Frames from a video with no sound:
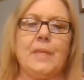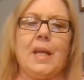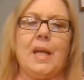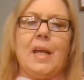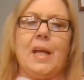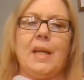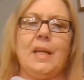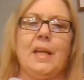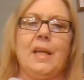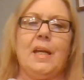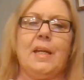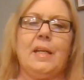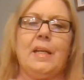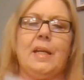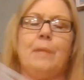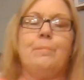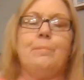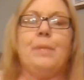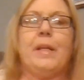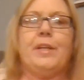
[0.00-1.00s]
I got
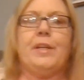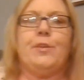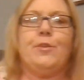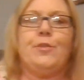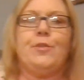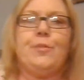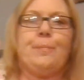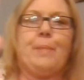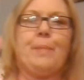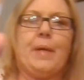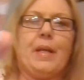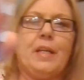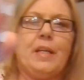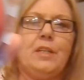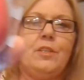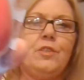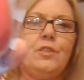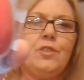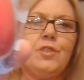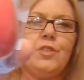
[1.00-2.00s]
a blender
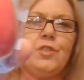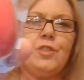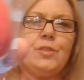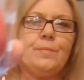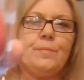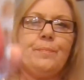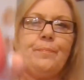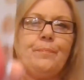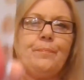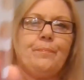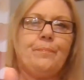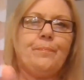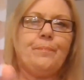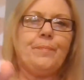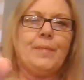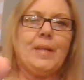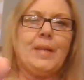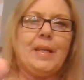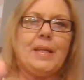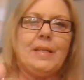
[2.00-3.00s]
sponge
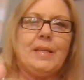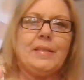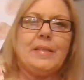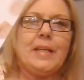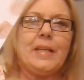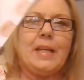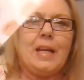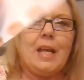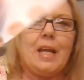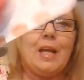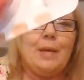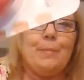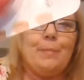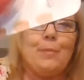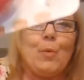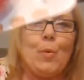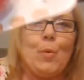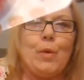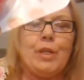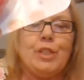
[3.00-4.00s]
that
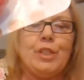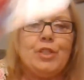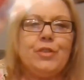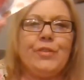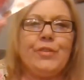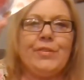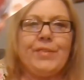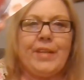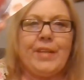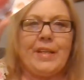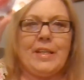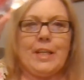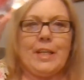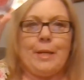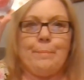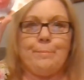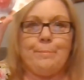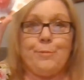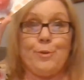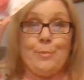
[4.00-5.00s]
I'm going to send
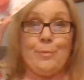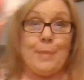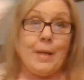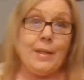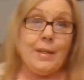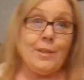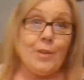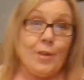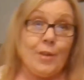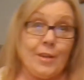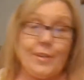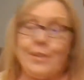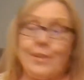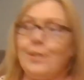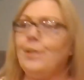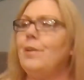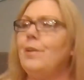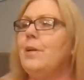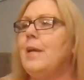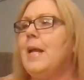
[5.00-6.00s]
up to my
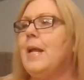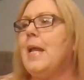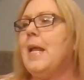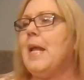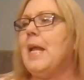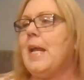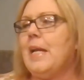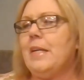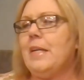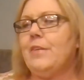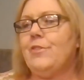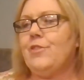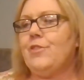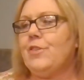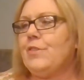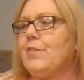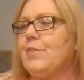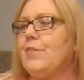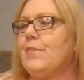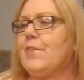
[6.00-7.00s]
daughter. And it's
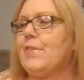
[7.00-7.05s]
just a